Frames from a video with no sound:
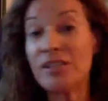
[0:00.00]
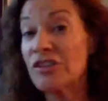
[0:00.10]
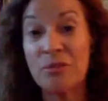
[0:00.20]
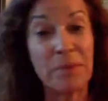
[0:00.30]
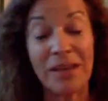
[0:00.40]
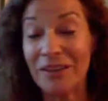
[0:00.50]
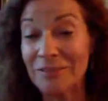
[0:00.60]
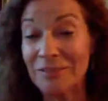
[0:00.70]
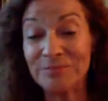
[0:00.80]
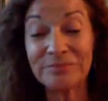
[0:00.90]
the pill,
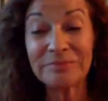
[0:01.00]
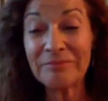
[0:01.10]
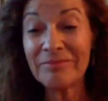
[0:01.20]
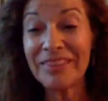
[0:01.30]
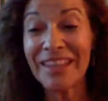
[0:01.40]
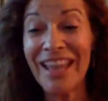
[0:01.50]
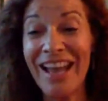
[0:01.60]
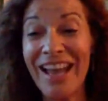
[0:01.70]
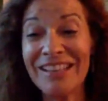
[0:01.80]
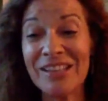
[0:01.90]

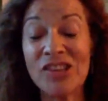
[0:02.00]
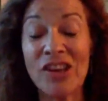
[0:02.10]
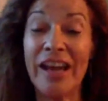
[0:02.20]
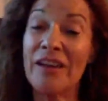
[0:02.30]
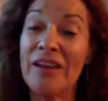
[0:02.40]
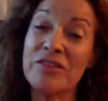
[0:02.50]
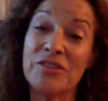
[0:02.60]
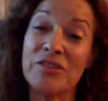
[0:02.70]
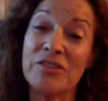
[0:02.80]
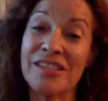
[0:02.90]
and that's all I ever
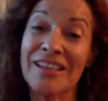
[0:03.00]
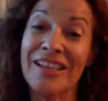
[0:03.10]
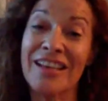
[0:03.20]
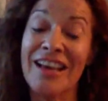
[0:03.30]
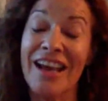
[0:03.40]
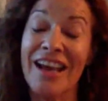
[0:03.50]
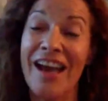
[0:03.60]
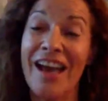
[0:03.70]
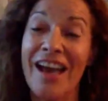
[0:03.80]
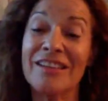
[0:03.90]
used.
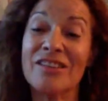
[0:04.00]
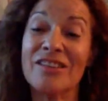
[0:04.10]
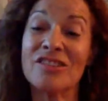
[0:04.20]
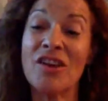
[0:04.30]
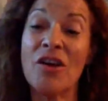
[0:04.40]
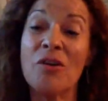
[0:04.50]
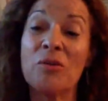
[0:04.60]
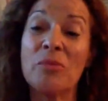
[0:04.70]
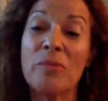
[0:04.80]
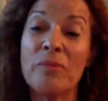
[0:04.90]

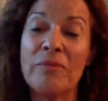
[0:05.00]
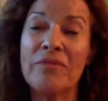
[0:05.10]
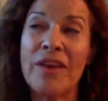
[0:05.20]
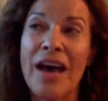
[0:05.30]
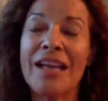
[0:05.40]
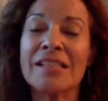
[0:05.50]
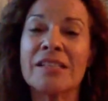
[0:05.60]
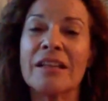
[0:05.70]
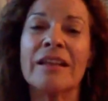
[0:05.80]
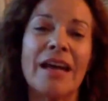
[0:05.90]
So that's
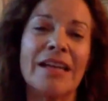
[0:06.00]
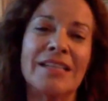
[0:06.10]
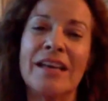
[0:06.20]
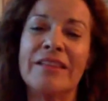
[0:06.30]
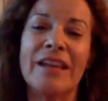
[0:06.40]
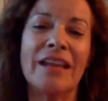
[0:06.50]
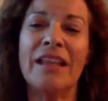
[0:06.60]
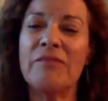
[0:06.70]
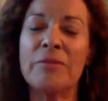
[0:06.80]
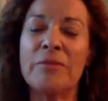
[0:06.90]
an idea that I'd love
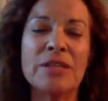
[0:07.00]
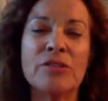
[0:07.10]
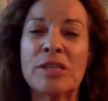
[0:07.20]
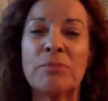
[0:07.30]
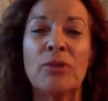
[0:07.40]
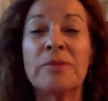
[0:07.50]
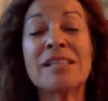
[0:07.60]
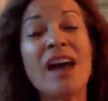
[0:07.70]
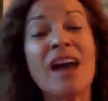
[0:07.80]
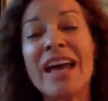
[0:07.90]
women to explore, because
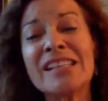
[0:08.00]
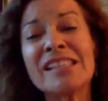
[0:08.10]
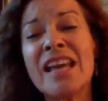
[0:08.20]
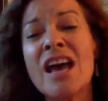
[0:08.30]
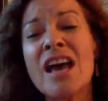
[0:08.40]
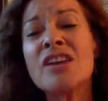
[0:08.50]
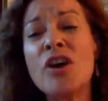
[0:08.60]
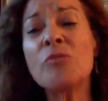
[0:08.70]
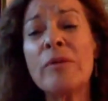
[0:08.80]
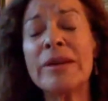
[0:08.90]
honestly, no woman